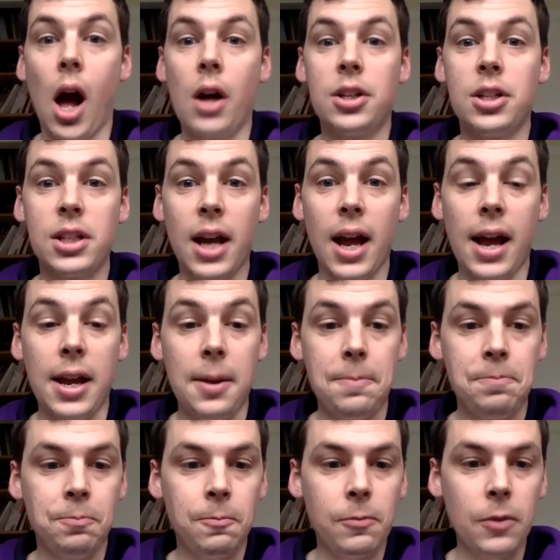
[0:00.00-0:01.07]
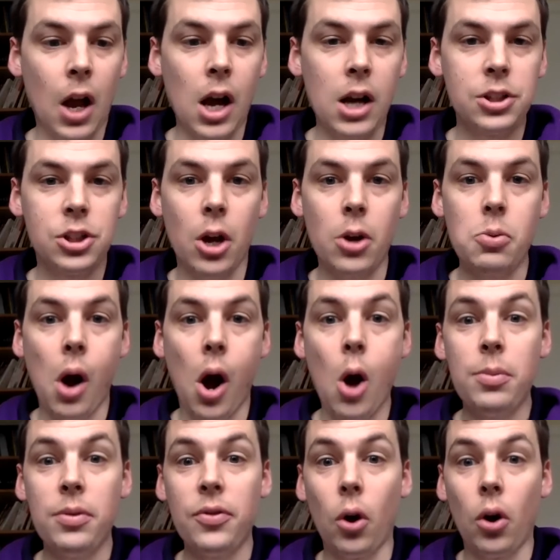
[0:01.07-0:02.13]
today. So I
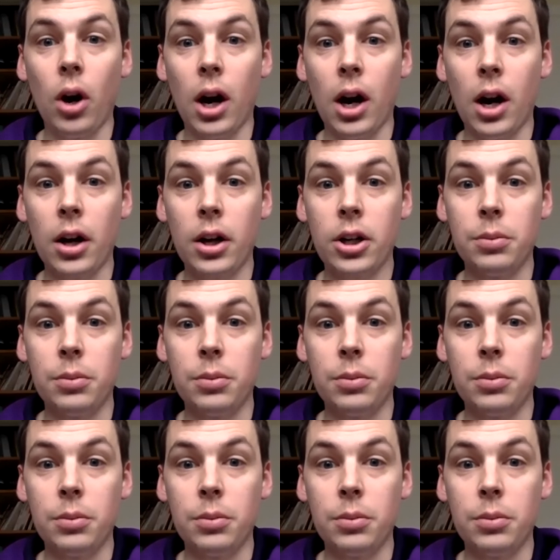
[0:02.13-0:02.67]
hope you've got a